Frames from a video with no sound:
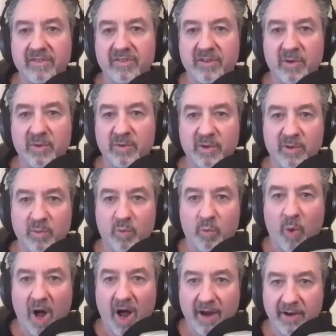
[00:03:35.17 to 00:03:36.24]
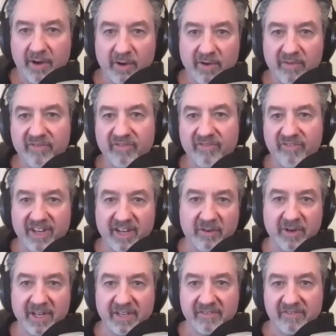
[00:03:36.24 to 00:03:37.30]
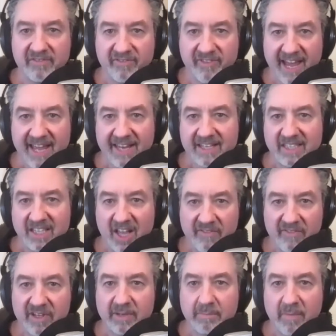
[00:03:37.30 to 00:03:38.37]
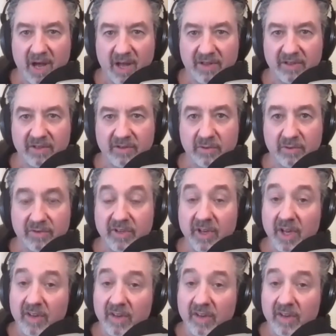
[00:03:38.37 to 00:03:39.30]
So they're water fearing, fat loving molecules.